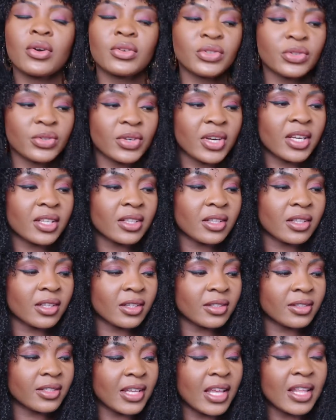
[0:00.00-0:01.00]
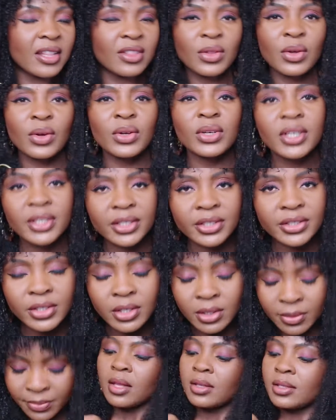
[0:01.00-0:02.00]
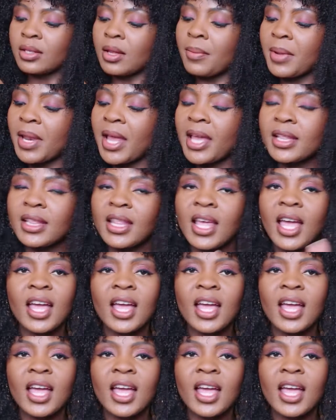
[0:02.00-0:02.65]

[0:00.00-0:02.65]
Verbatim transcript: hundred ten dollars, something like